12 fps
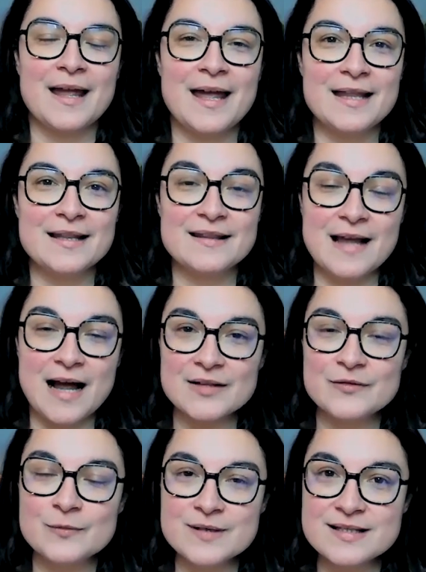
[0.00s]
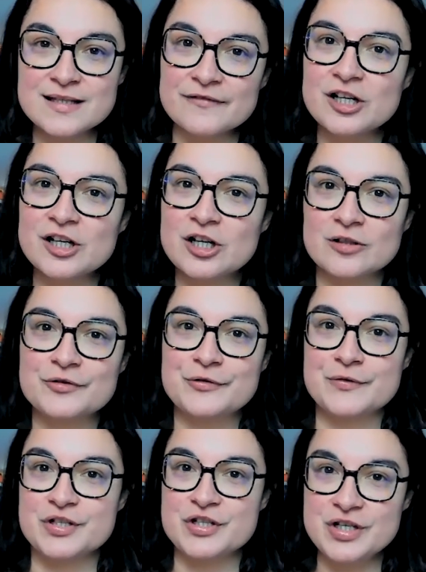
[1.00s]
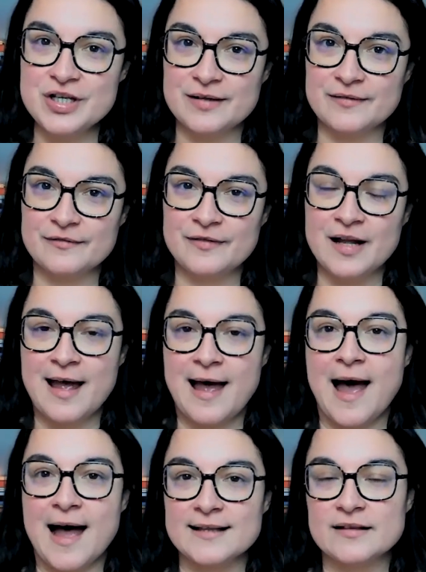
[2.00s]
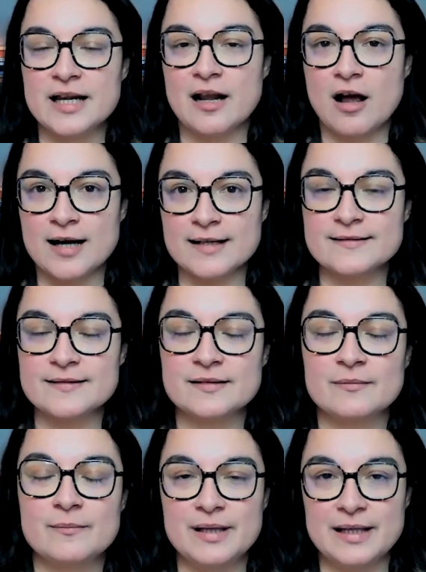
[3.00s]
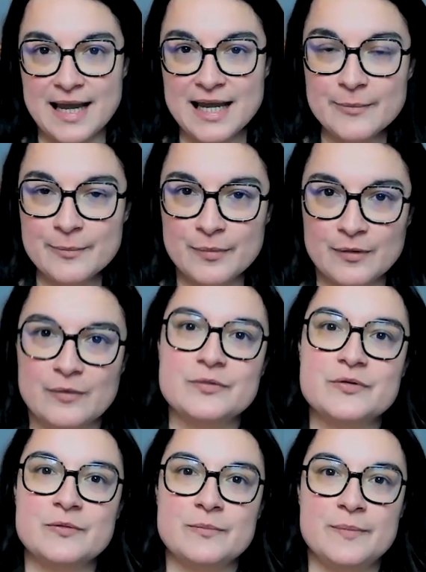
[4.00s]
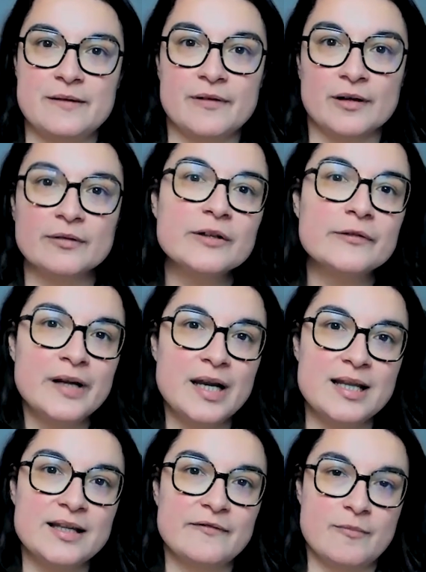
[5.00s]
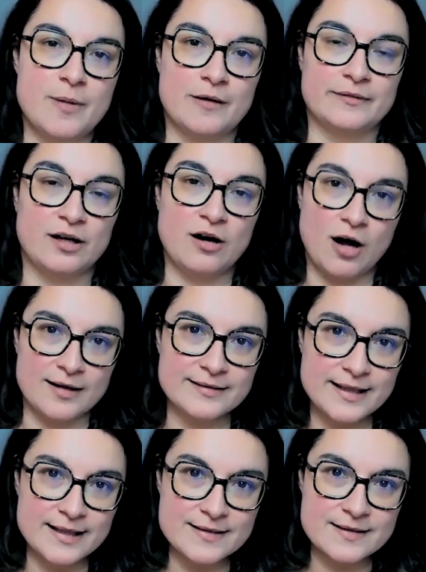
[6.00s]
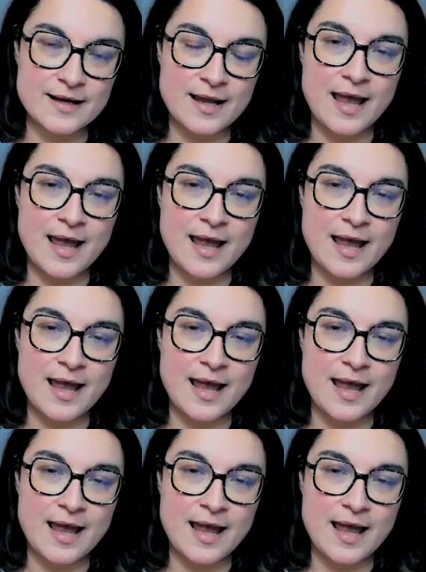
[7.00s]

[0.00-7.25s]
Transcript: And that was difficult to achieve had I not been able to be very creative about the context